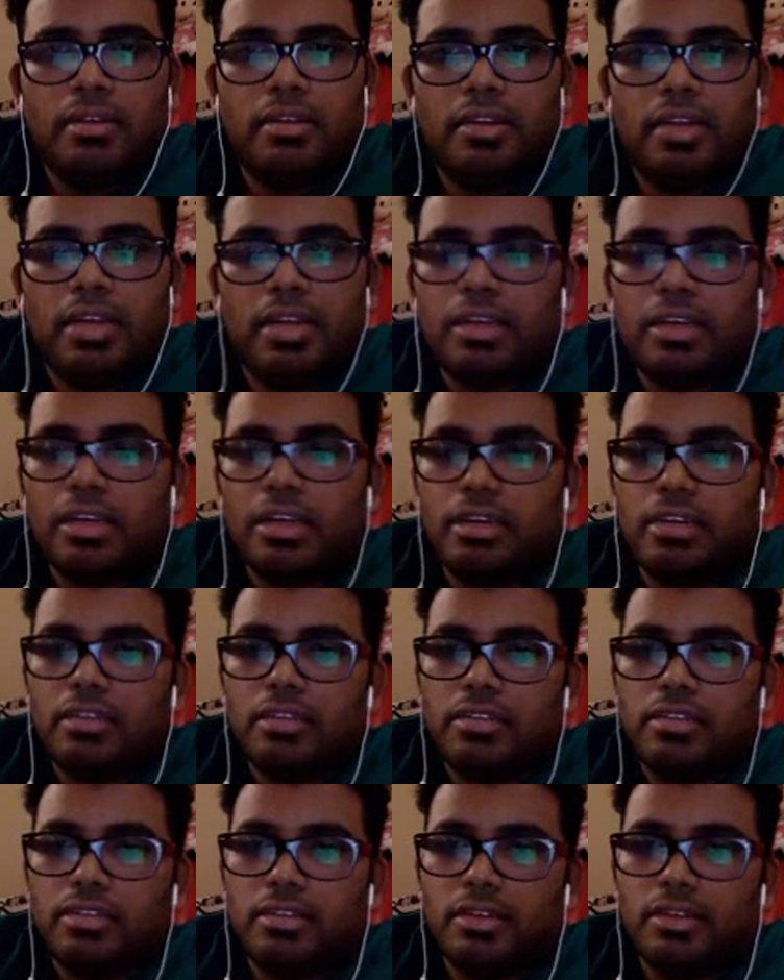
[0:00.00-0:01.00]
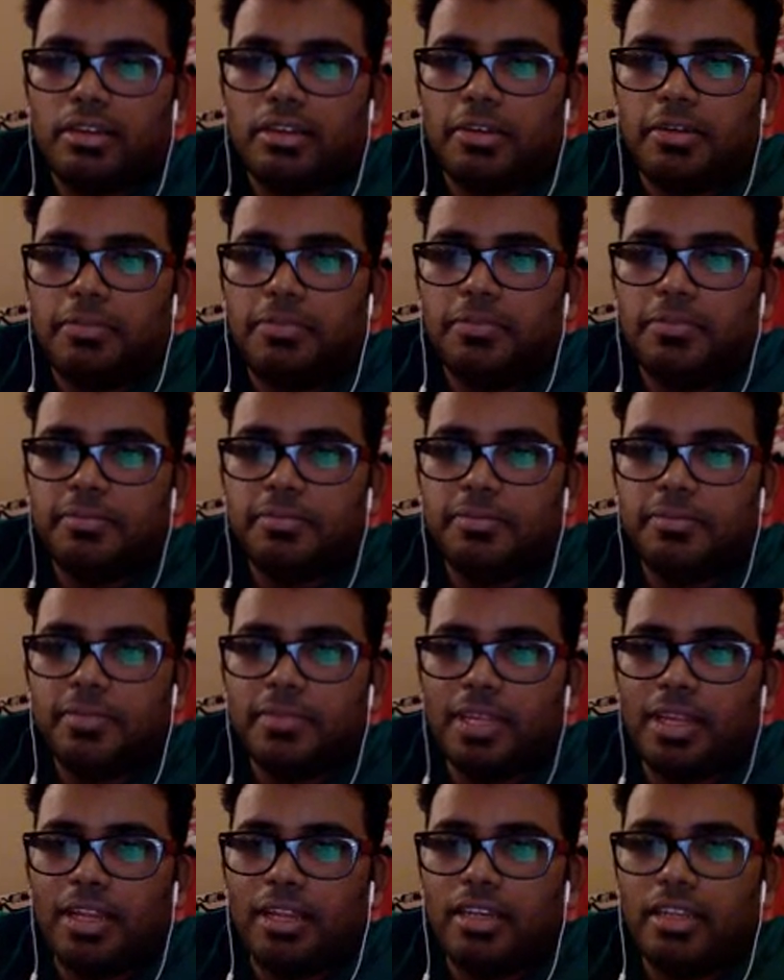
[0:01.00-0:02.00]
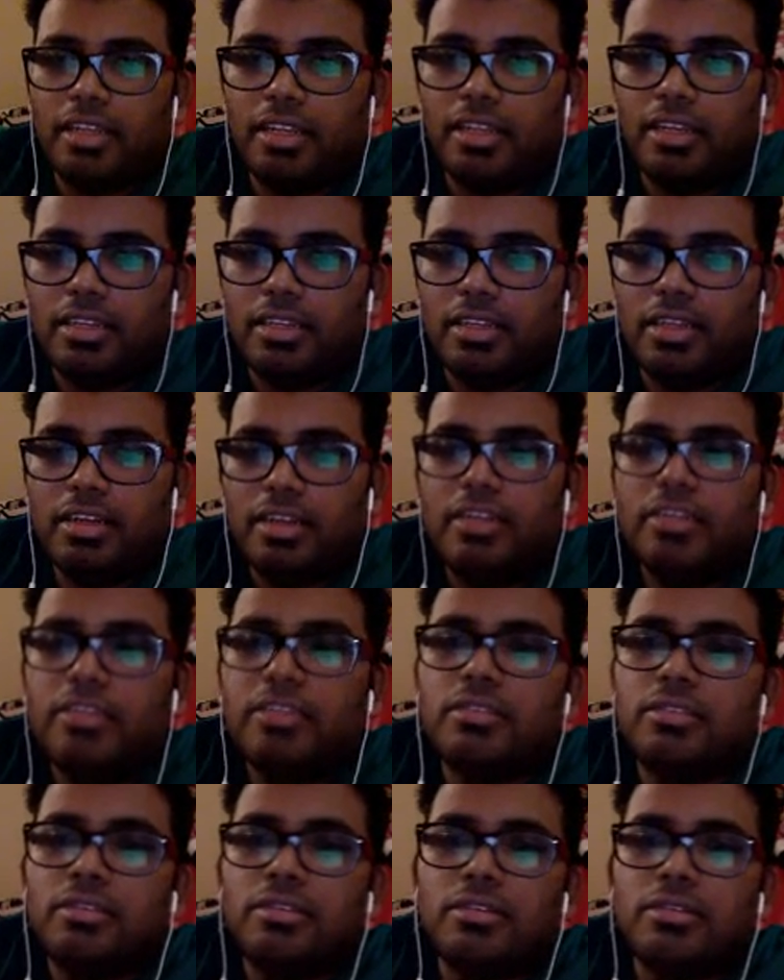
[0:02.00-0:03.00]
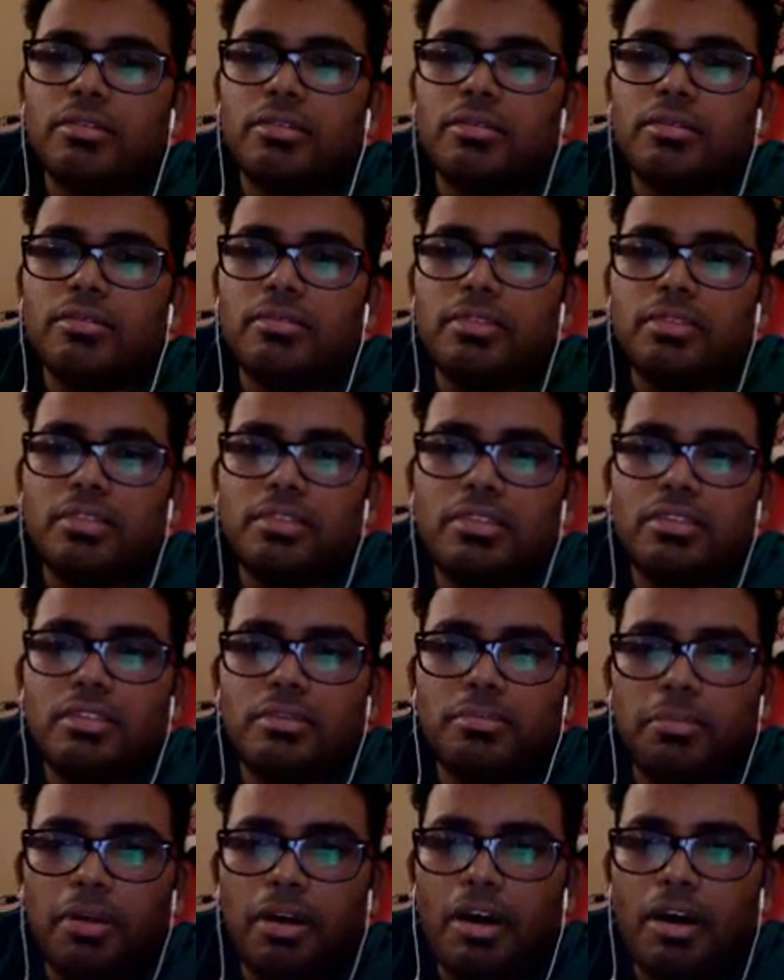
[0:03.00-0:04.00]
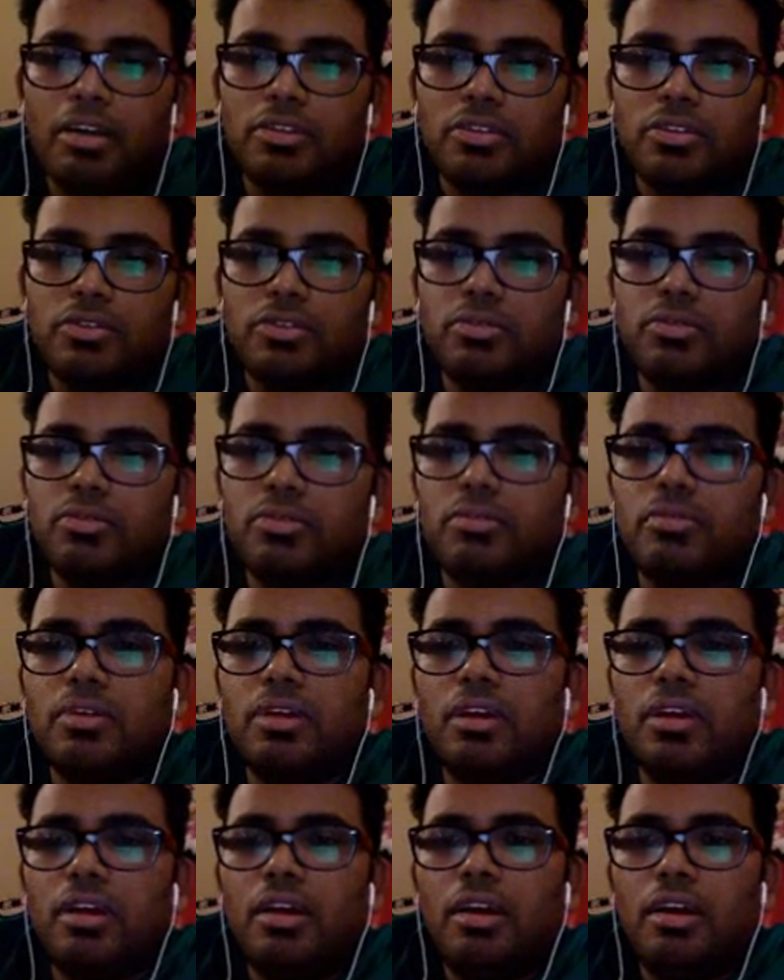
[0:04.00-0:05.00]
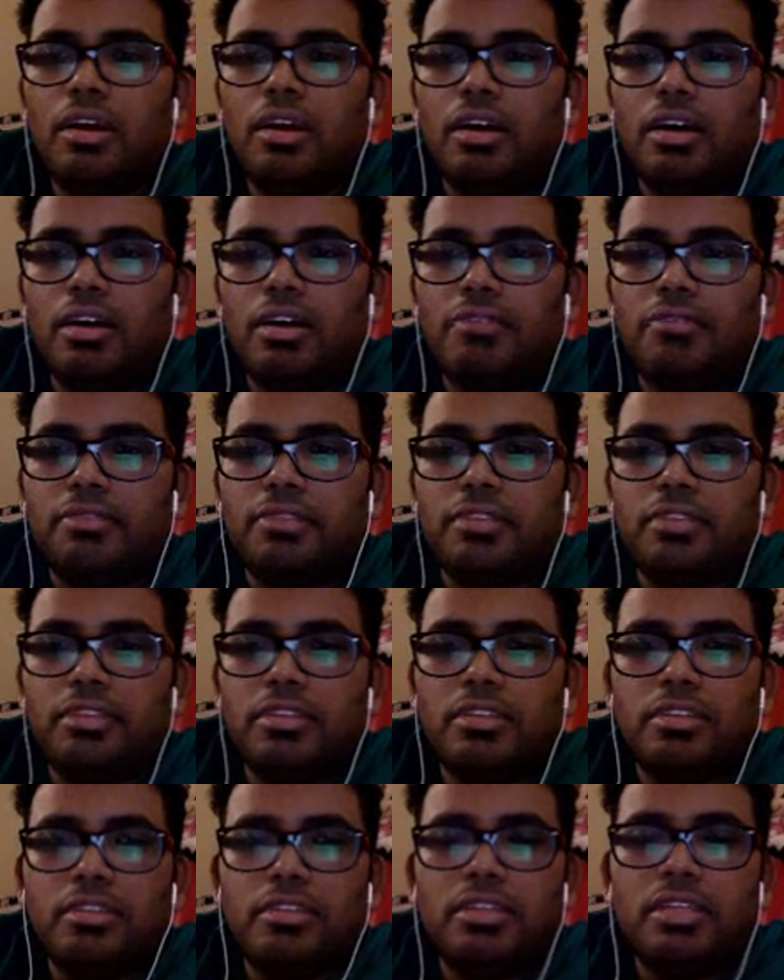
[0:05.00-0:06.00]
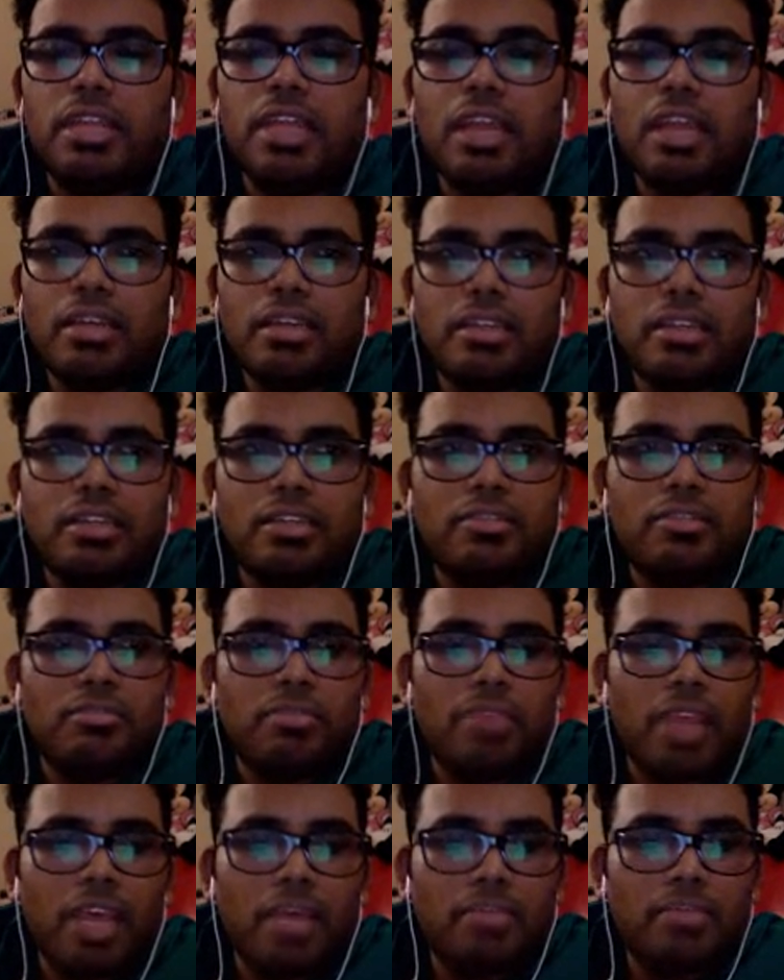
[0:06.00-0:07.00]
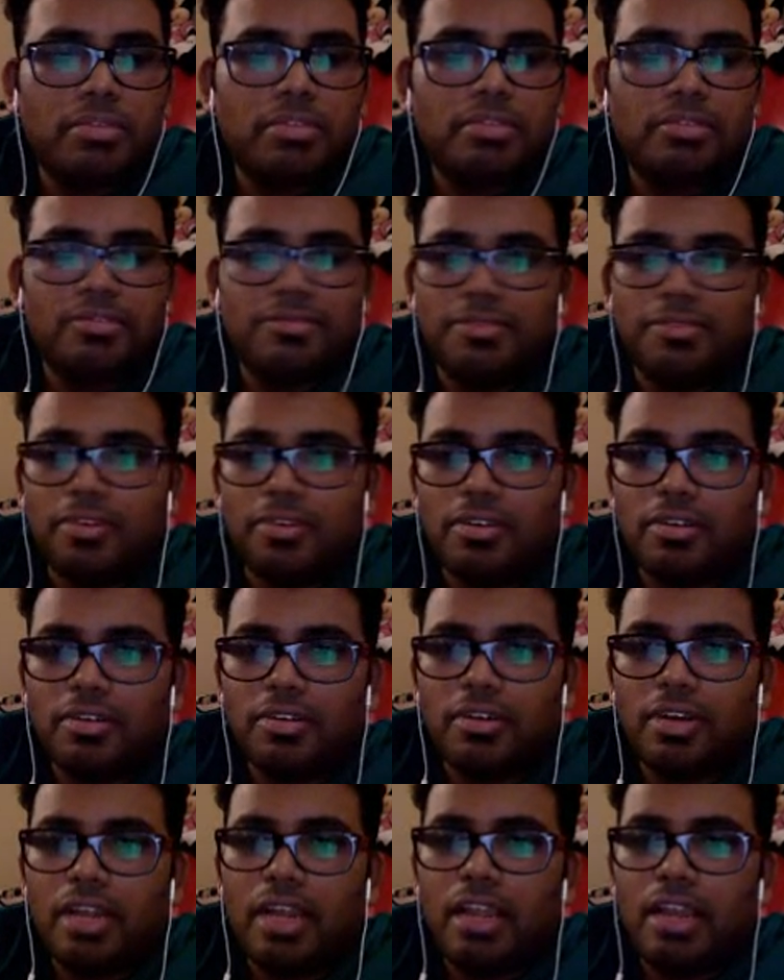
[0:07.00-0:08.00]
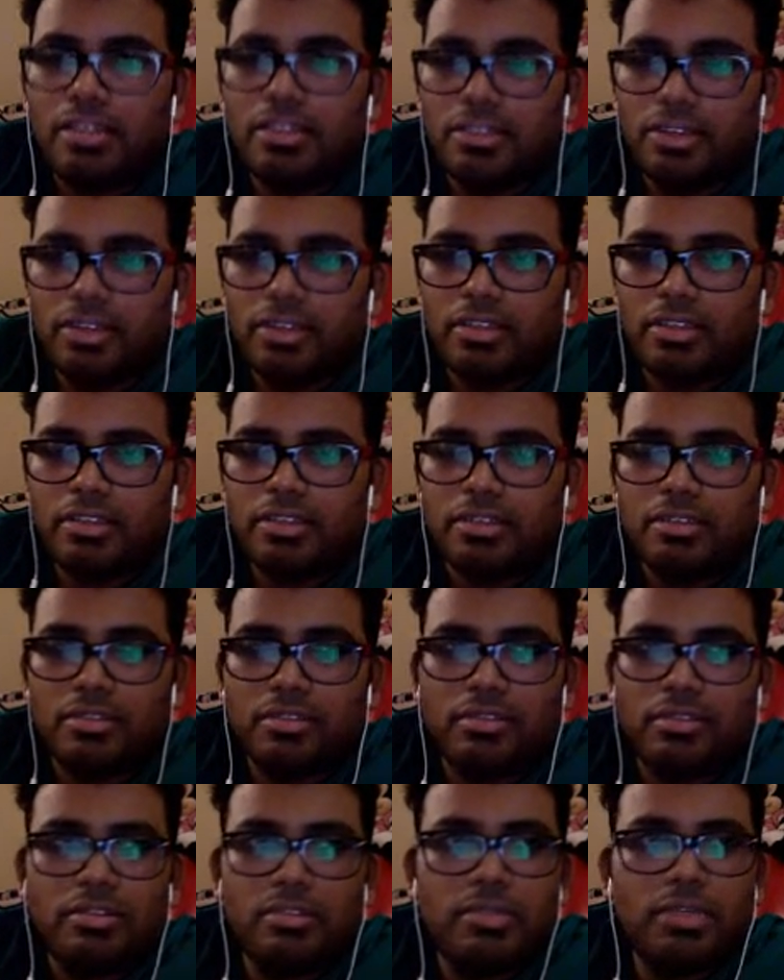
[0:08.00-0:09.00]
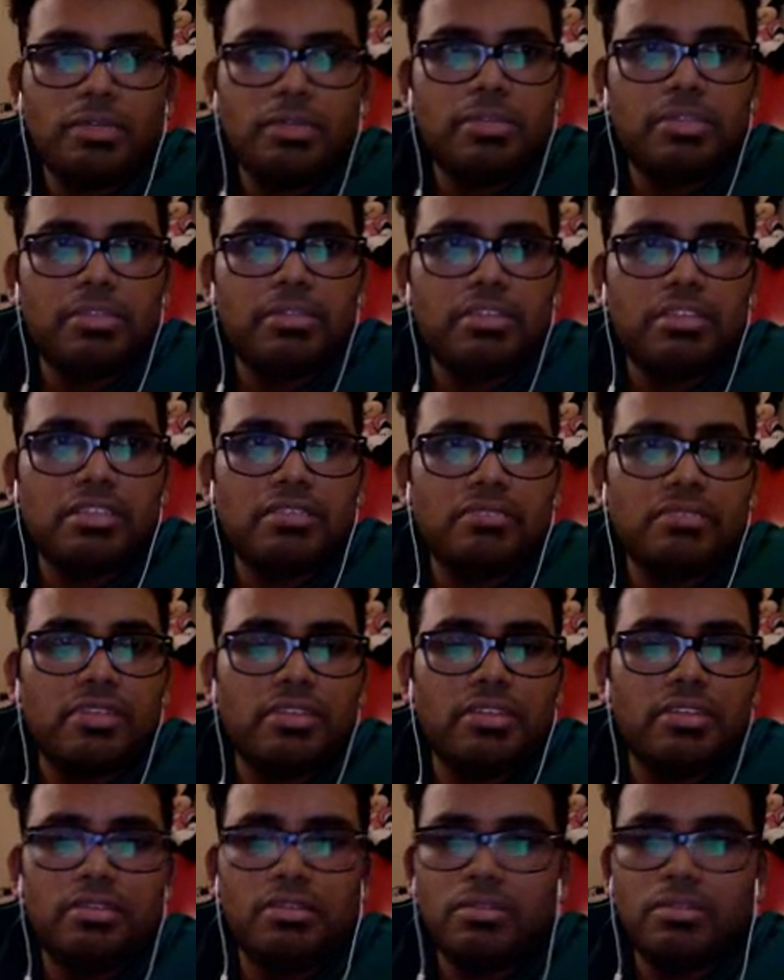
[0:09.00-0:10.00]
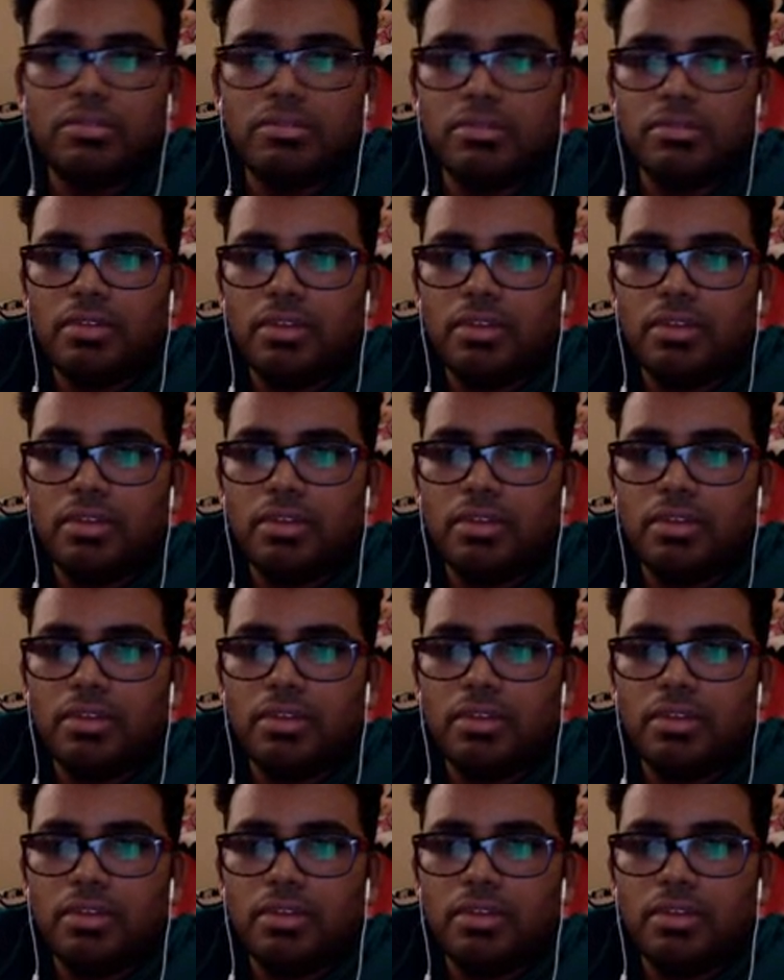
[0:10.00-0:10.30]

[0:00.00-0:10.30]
Hey guys, Anand again. So this is the part 2 of the React Native Maps for Android. So in my previous video,